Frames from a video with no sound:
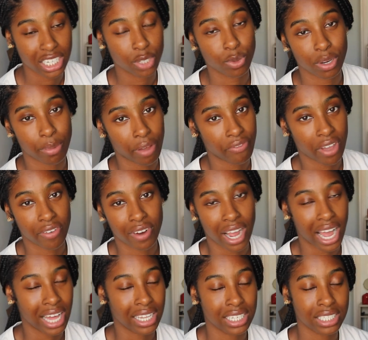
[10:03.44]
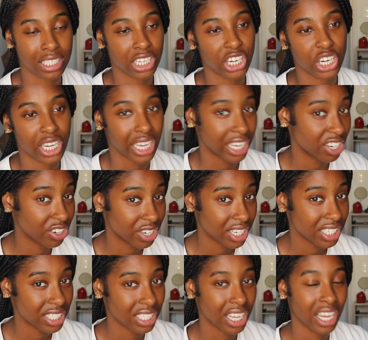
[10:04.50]
It is one of my favorite islands here in
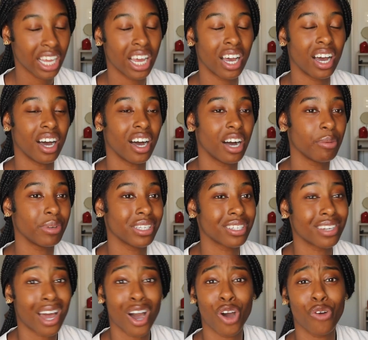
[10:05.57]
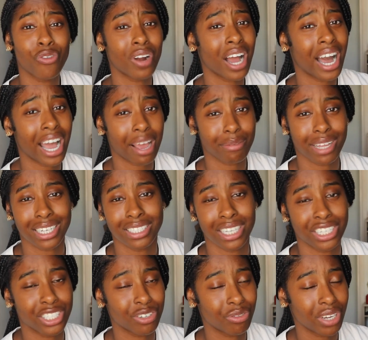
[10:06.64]
Greece. It's not over hype like
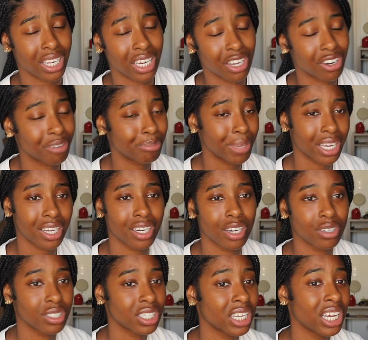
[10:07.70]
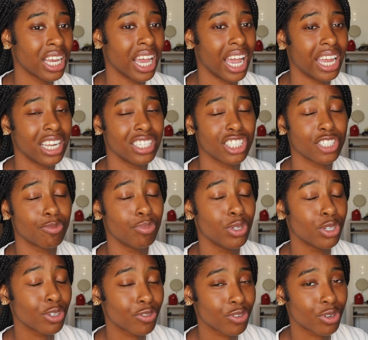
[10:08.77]
Santorini or Mykonos, and it's just
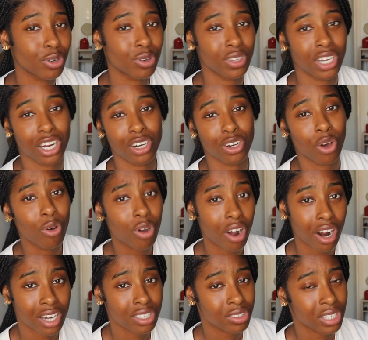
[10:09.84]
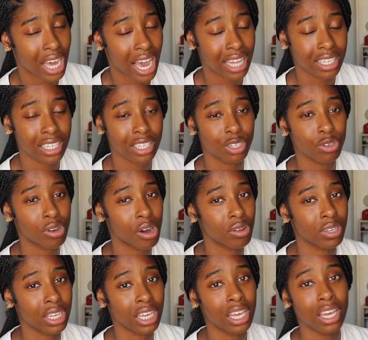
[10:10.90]
beautiful. There are no cars on the island. You can
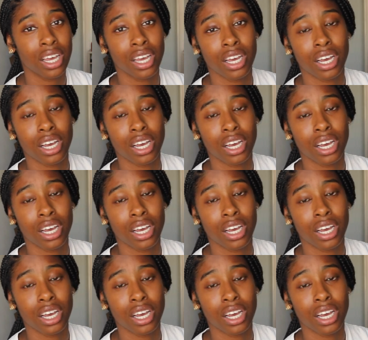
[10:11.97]
only